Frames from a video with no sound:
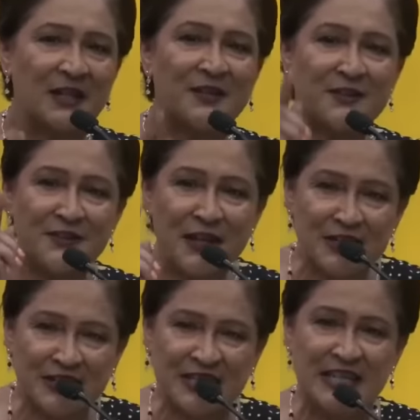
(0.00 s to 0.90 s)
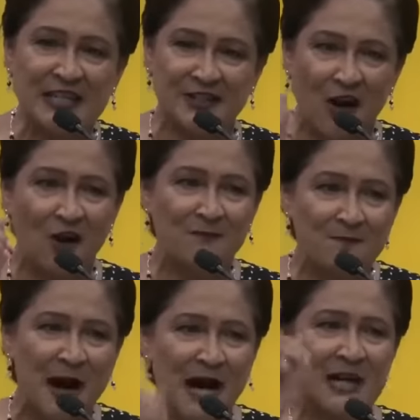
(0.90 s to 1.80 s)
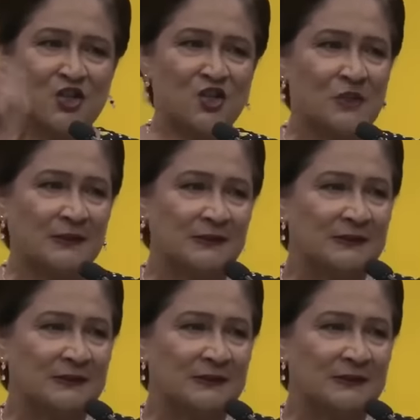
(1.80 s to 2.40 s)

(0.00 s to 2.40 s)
The 13th of March.